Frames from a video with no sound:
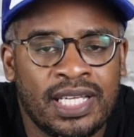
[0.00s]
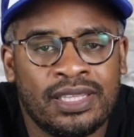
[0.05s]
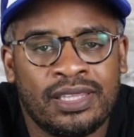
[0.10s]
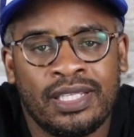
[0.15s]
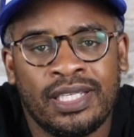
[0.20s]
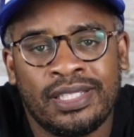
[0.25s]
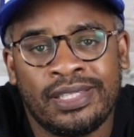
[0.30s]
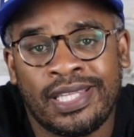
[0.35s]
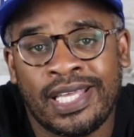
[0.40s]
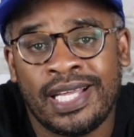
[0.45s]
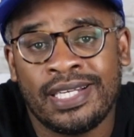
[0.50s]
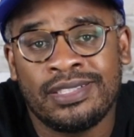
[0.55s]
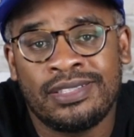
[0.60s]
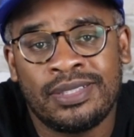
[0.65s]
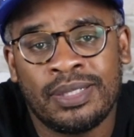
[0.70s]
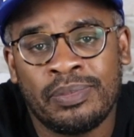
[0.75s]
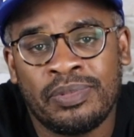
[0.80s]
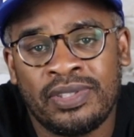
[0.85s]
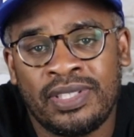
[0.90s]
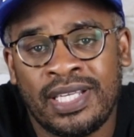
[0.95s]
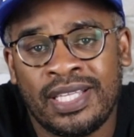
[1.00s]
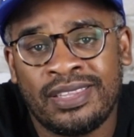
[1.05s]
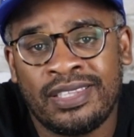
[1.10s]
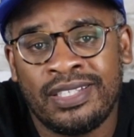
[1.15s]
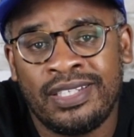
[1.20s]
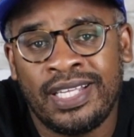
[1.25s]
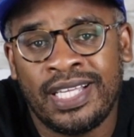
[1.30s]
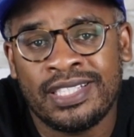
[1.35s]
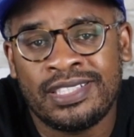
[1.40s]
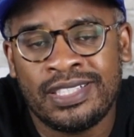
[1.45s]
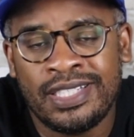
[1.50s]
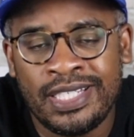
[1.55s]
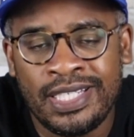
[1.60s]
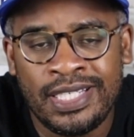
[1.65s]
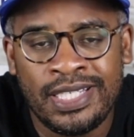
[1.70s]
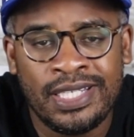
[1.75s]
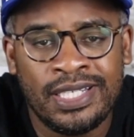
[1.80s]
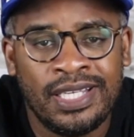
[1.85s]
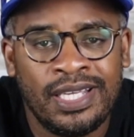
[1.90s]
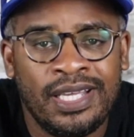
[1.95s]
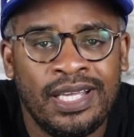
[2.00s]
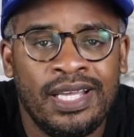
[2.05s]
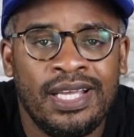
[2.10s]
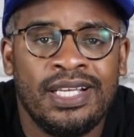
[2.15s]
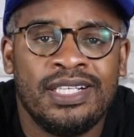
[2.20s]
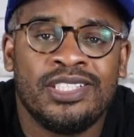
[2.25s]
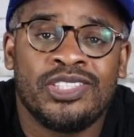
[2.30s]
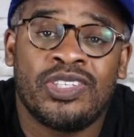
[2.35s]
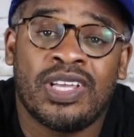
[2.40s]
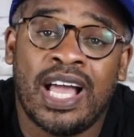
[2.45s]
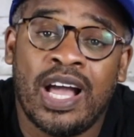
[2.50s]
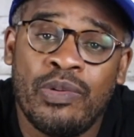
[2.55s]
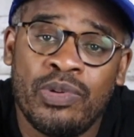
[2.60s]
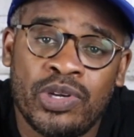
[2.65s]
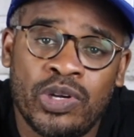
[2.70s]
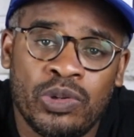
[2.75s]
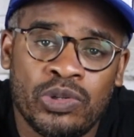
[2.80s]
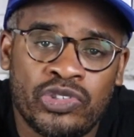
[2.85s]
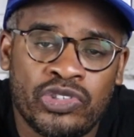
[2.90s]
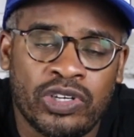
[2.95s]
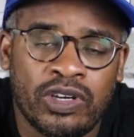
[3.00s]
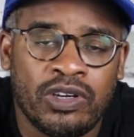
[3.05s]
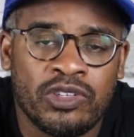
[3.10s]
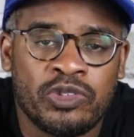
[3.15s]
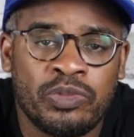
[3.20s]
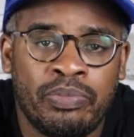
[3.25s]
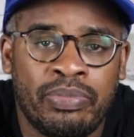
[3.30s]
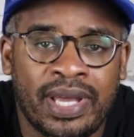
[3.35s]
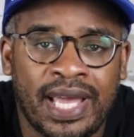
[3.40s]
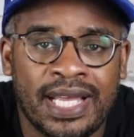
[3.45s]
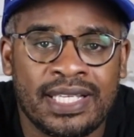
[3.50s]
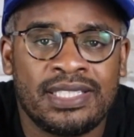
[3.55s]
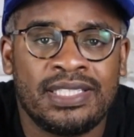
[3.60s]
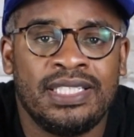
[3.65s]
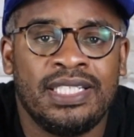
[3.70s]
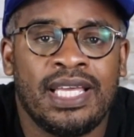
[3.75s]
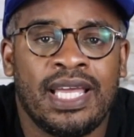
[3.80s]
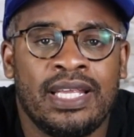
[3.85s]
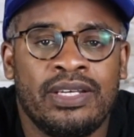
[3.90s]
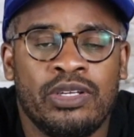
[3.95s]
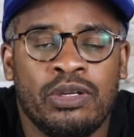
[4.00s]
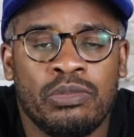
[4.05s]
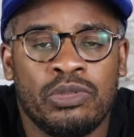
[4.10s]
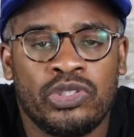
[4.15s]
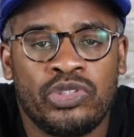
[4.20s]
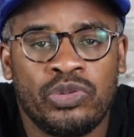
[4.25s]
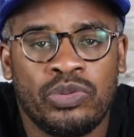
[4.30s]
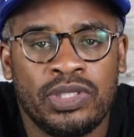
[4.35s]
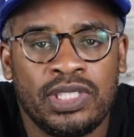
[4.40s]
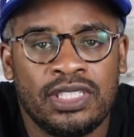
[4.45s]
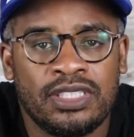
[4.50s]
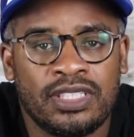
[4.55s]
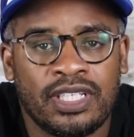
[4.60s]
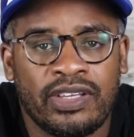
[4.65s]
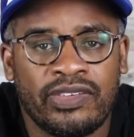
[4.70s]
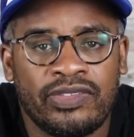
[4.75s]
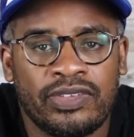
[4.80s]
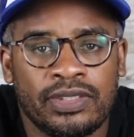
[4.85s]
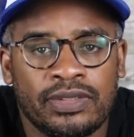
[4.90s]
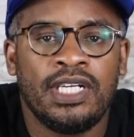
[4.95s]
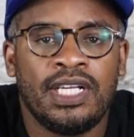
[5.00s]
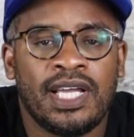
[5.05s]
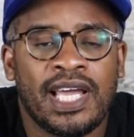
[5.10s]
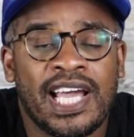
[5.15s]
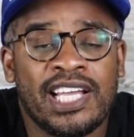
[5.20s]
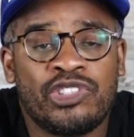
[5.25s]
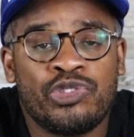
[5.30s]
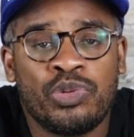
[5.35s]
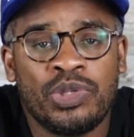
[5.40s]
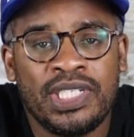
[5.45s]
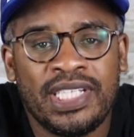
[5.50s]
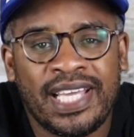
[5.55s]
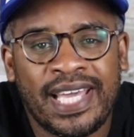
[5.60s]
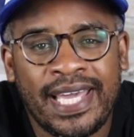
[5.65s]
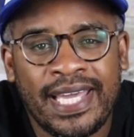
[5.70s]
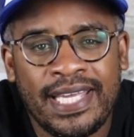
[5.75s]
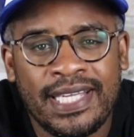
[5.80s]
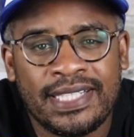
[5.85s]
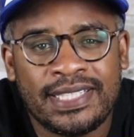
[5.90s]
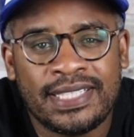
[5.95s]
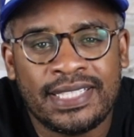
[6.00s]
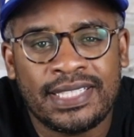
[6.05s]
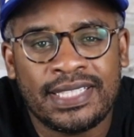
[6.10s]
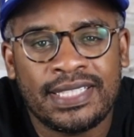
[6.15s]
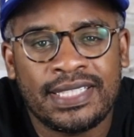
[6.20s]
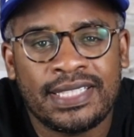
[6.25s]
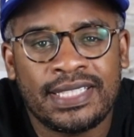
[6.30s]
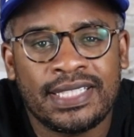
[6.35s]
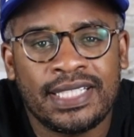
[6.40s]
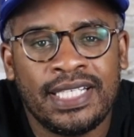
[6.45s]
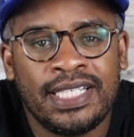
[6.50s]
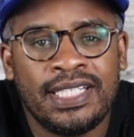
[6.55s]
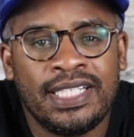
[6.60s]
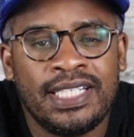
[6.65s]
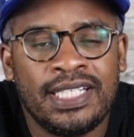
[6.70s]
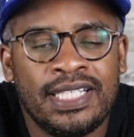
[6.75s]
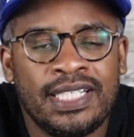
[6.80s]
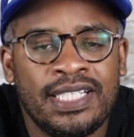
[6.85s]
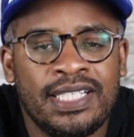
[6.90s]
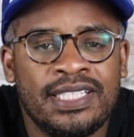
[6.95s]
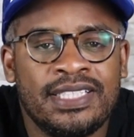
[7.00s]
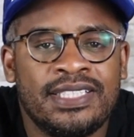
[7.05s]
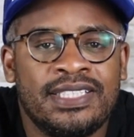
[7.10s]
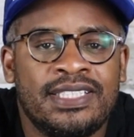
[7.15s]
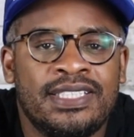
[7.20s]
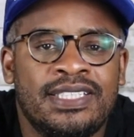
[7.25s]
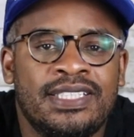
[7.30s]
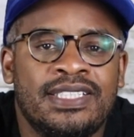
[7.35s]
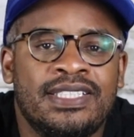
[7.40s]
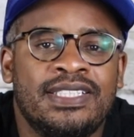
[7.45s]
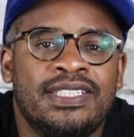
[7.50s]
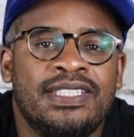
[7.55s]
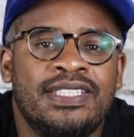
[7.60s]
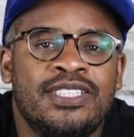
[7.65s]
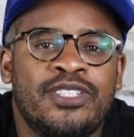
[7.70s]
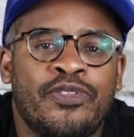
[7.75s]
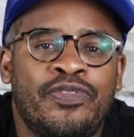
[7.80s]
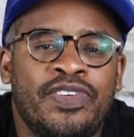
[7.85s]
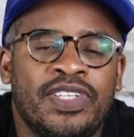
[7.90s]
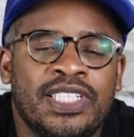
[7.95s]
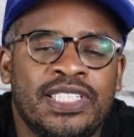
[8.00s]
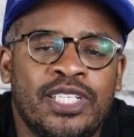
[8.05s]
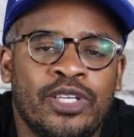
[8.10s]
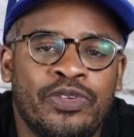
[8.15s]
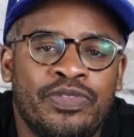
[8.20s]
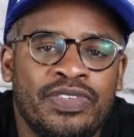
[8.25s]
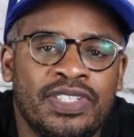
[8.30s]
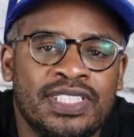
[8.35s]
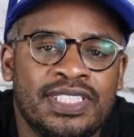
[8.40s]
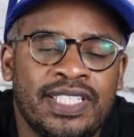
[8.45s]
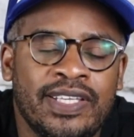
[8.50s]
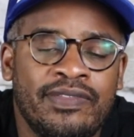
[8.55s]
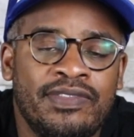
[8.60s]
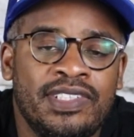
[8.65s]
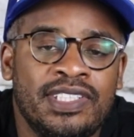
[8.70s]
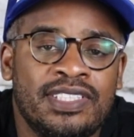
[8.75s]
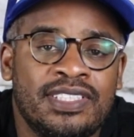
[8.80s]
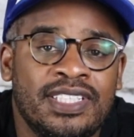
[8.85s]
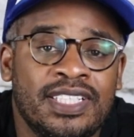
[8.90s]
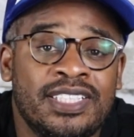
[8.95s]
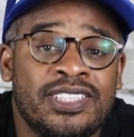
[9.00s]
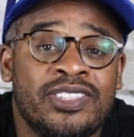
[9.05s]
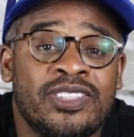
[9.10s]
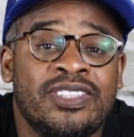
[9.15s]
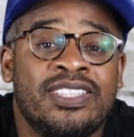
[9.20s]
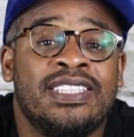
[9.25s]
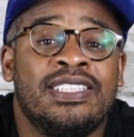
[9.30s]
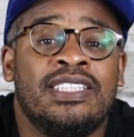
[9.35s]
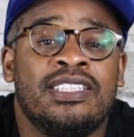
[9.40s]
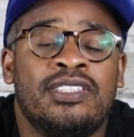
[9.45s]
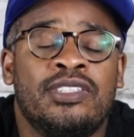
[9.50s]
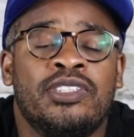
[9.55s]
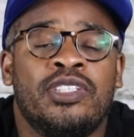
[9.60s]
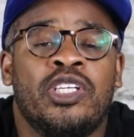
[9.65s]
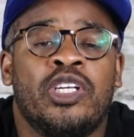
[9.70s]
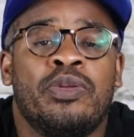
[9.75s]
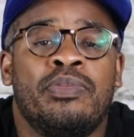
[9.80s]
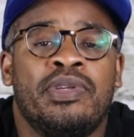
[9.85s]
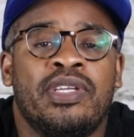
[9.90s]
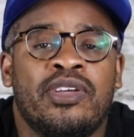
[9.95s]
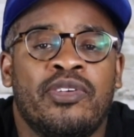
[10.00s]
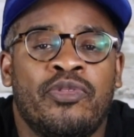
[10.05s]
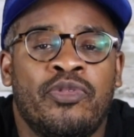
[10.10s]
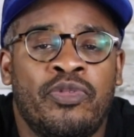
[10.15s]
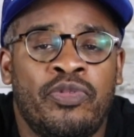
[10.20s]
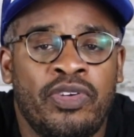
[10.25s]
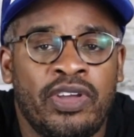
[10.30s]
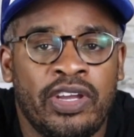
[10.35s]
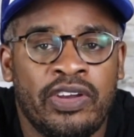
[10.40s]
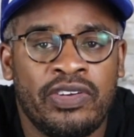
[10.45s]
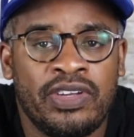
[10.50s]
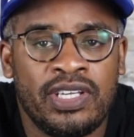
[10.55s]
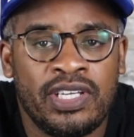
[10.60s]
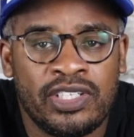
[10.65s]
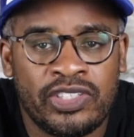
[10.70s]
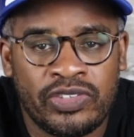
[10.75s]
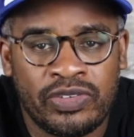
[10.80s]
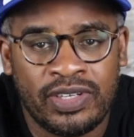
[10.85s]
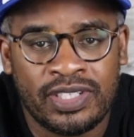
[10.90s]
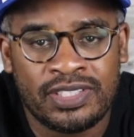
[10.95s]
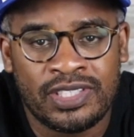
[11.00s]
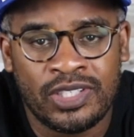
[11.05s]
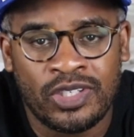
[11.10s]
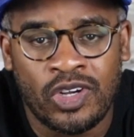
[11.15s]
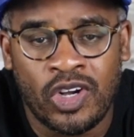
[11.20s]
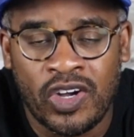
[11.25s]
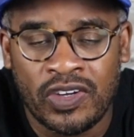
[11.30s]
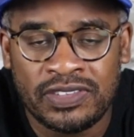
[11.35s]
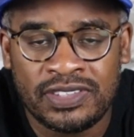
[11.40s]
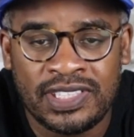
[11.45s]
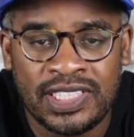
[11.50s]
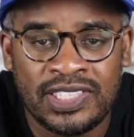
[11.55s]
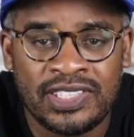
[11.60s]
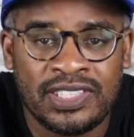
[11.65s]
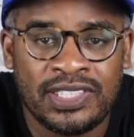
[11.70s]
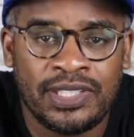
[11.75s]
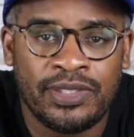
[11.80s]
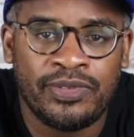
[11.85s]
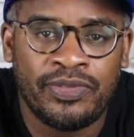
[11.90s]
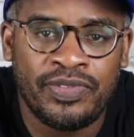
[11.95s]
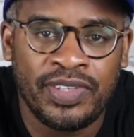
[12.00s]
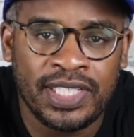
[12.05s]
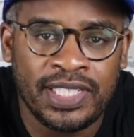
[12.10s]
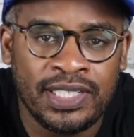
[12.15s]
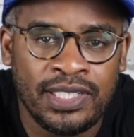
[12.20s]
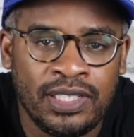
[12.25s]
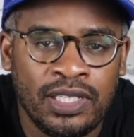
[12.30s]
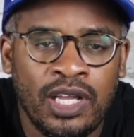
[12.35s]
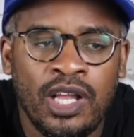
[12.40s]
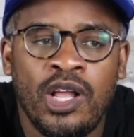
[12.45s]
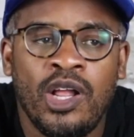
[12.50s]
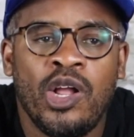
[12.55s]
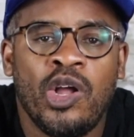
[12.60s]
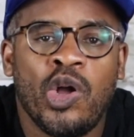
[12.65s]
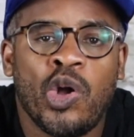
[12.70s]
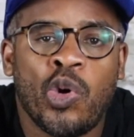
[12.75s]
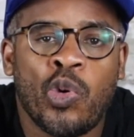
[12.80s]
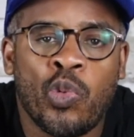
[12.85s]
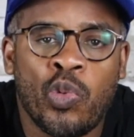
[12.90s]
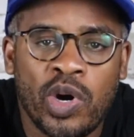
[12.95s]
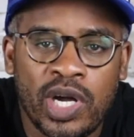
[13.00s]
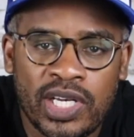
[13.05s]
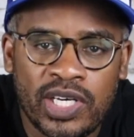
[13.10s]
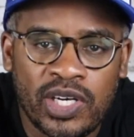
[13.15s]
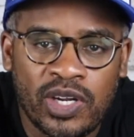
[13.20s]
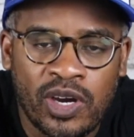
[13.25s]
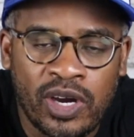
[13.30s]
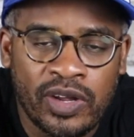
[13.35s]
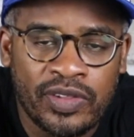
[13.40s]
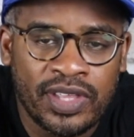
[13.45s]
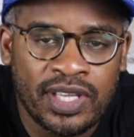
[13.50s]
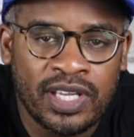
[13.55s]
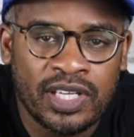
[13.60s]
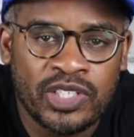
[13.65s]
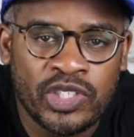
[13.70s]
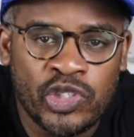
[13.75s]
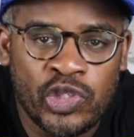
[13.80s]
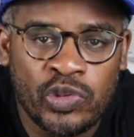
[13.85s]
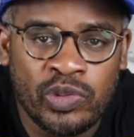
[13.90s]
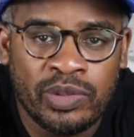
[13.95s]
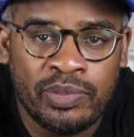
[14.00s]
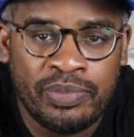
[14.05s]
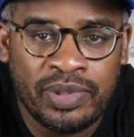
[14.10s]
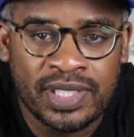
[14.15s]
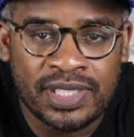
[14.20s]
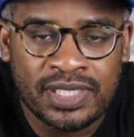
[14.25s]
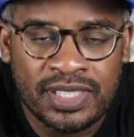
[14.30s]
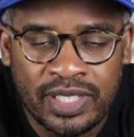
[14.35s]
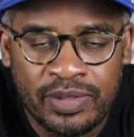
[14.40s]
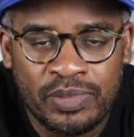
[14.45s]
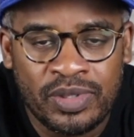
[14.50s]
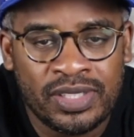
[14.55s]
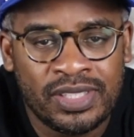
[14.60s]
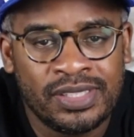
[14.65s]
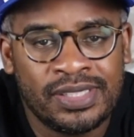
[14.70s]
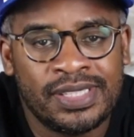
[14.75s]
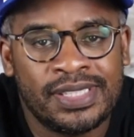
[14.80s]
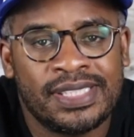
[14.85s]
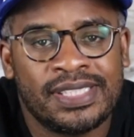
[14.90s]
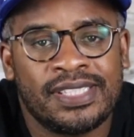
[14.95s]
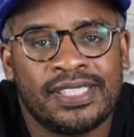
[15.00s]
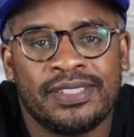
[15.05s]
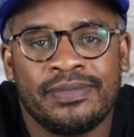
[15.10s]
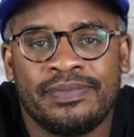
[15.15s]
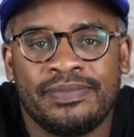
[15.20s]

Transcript: I think that is something that the Nets need. So I would go with Charles Bassey at number 27. At 28, it is the Philadelphia 76ers, and this is going to be a very interesting offseason in Philly. What are they going to do with Ben Simmons?